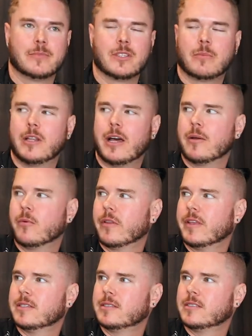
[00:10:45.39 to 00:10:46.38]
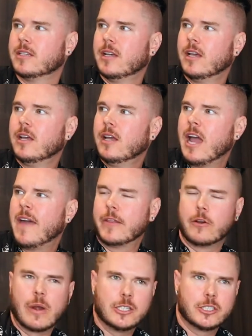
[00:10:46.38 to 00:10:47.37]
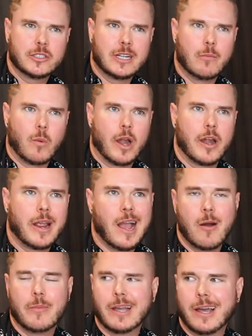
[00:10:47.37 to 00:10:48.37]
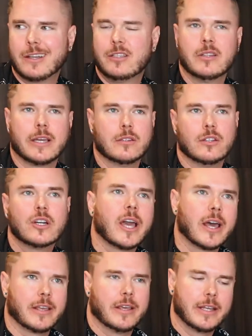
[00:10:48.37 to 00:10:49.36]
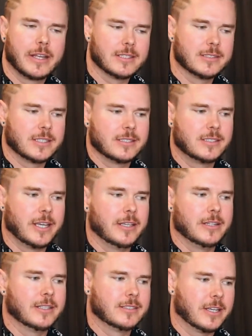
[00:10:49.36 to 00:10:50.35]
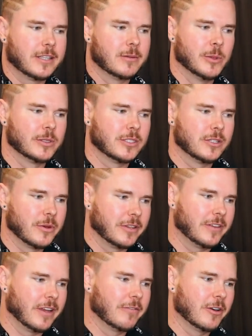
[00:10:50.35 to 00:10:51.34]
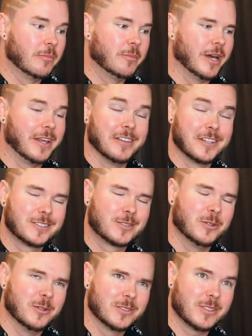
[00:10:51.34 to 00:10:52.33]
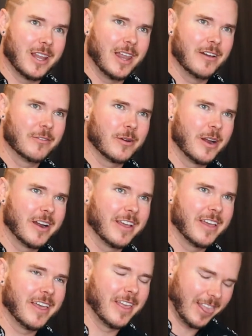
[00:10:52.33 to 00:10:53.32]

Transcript: So I'm glad I wore this. And the gray shirt that I'm wearing, oh my god, you like look at it and it gets like a stain. It's like the most annoying thing ever, but it looks cool, so I love wearing it.